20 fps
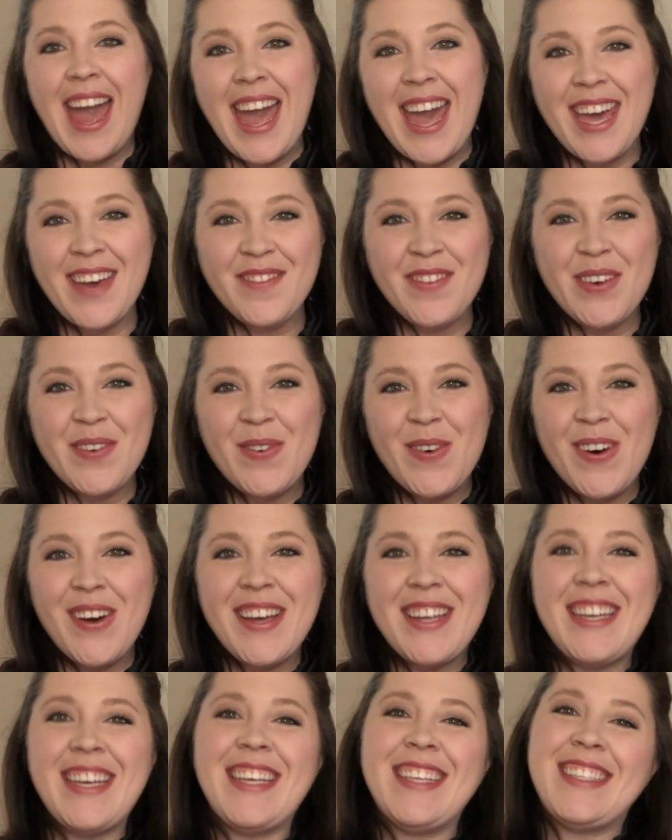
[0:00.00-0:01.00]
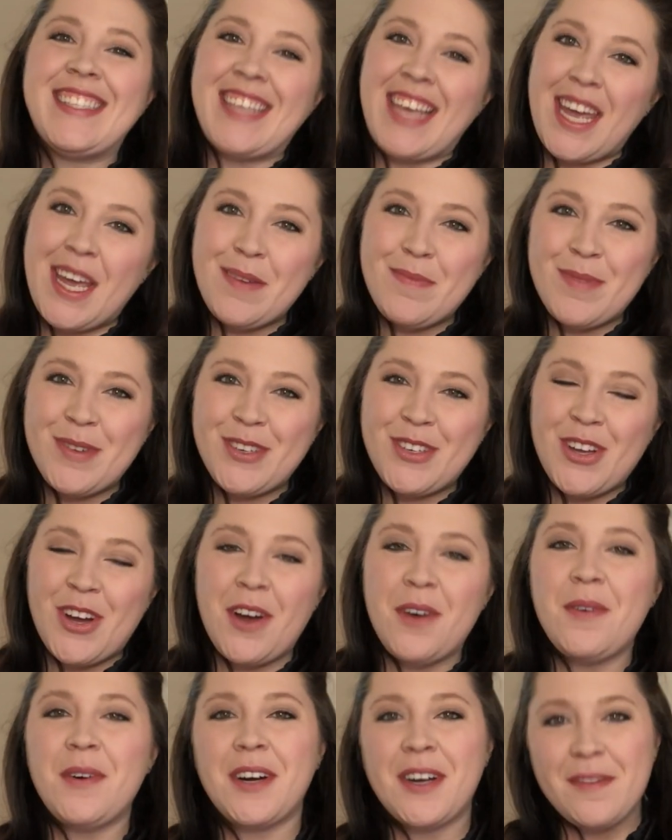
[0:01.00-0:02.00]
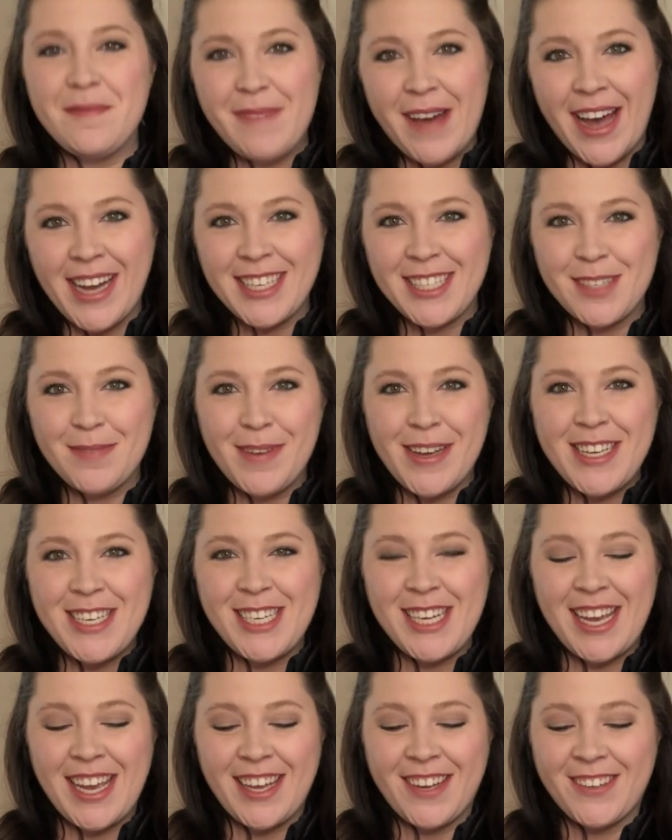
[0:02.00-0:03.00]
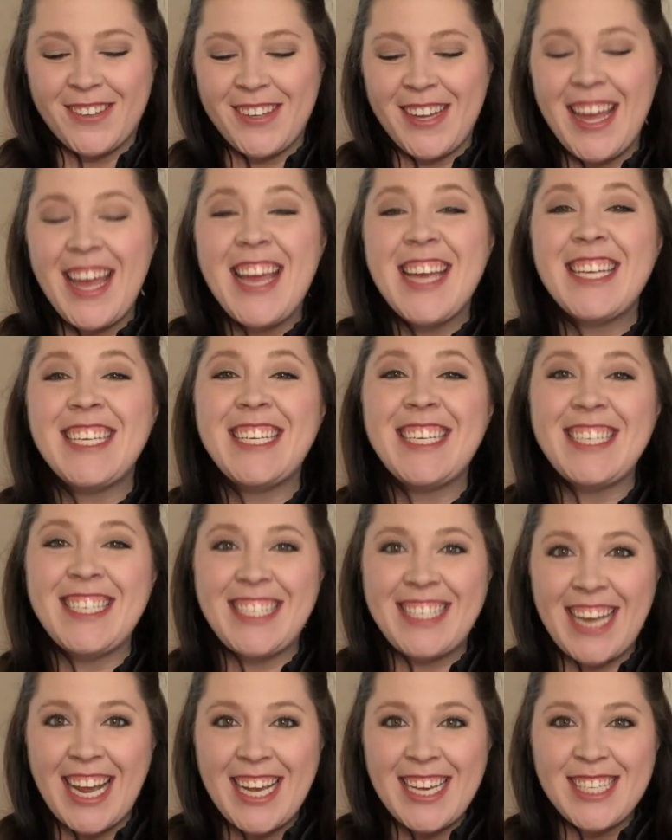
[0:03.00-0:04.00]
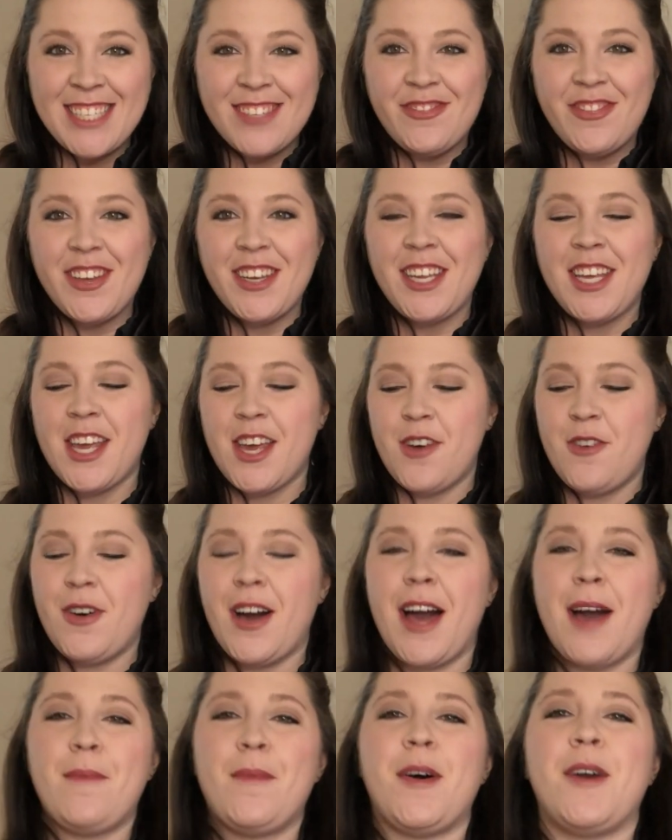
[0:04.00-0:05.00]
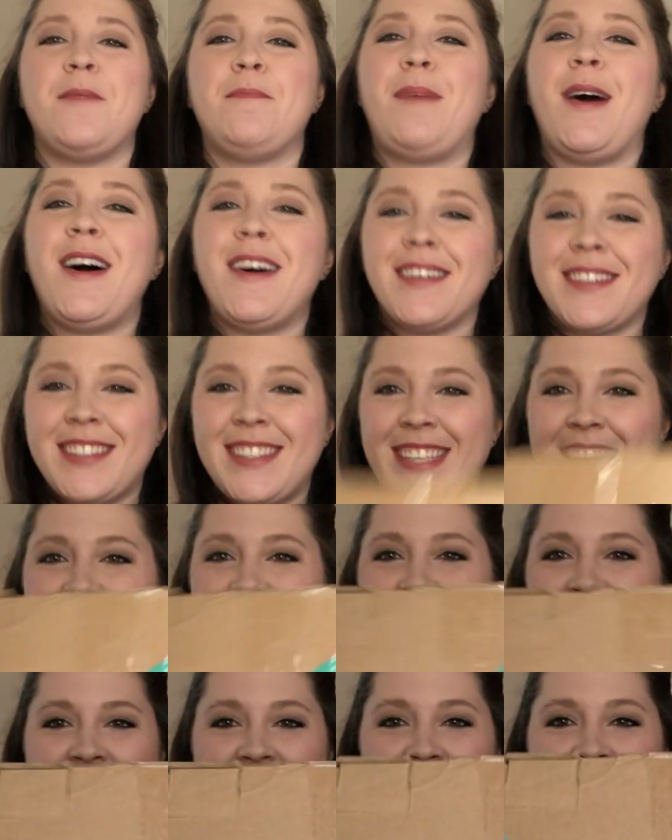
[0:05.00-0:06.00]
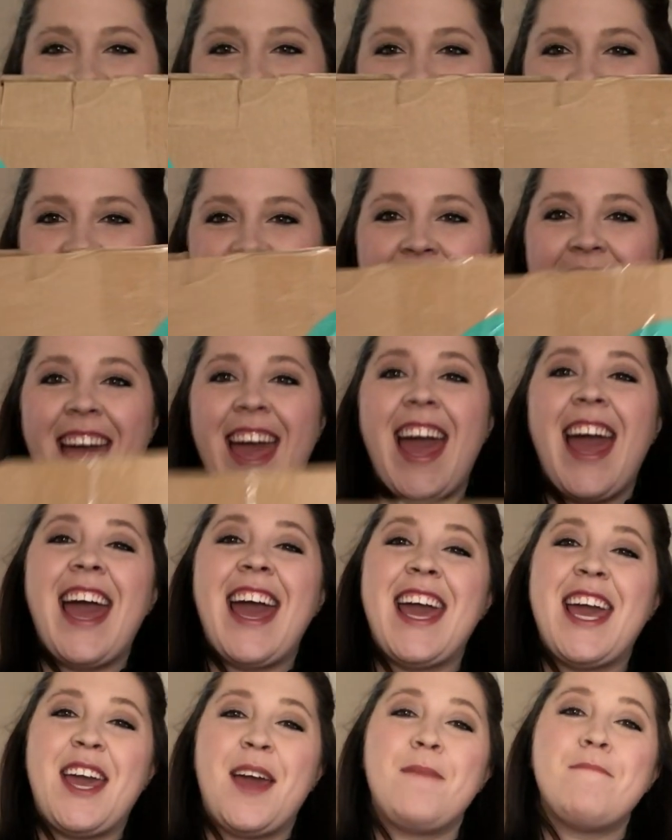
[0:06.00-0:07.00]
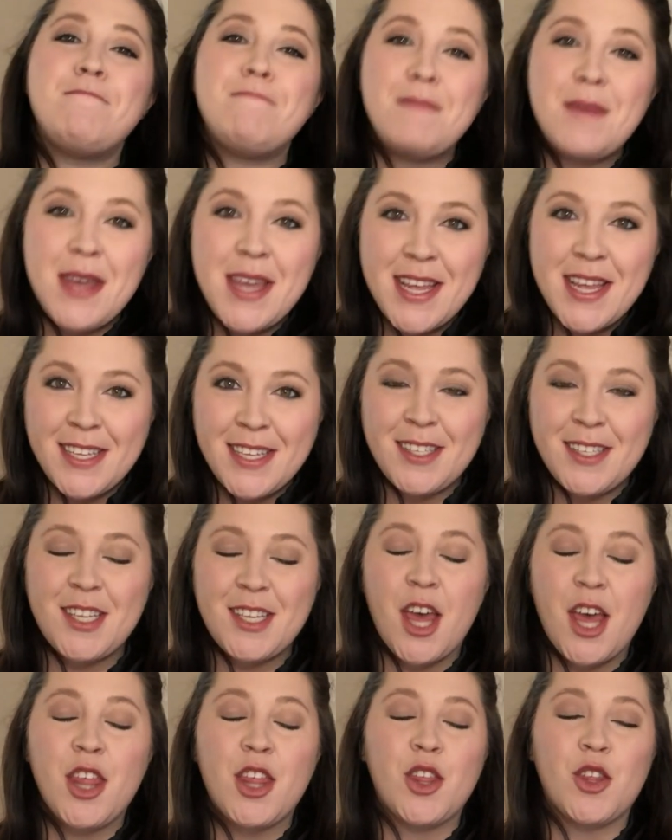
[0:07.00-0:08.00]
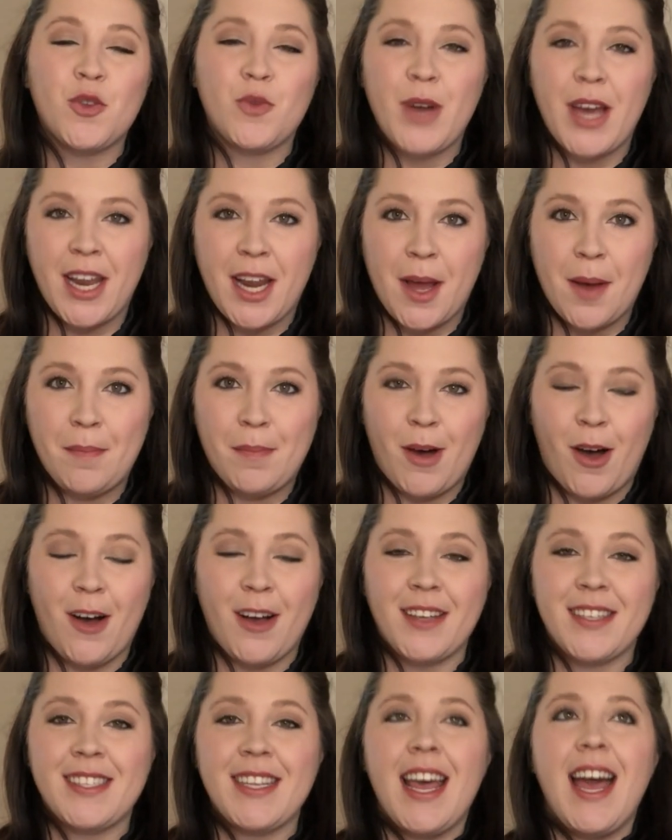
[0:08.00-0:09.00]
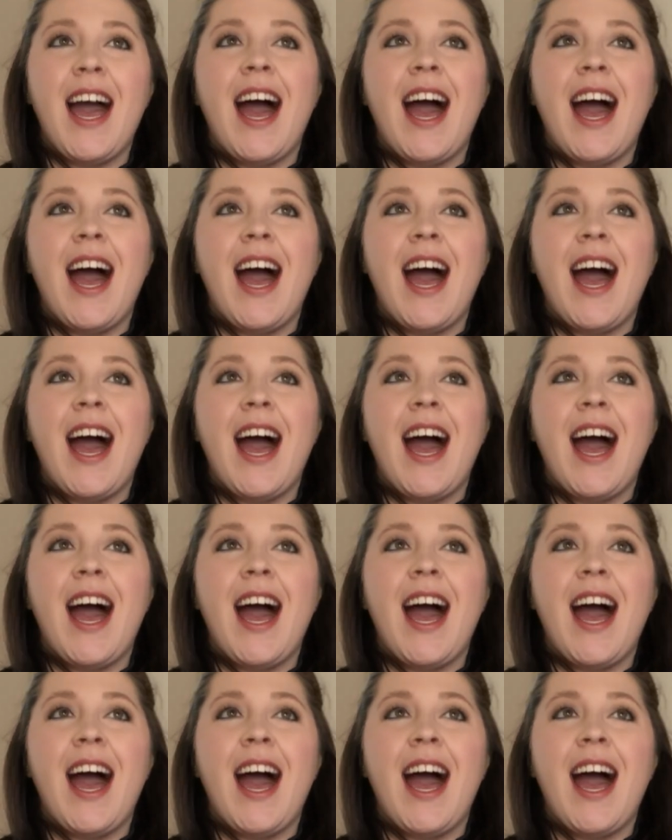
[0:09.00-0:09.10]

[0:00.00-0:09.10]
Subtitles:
Hey everyone, it's Amber Dawn. Welcome back to my channel. Today's video, I'm unboxing a men's ThredUP box.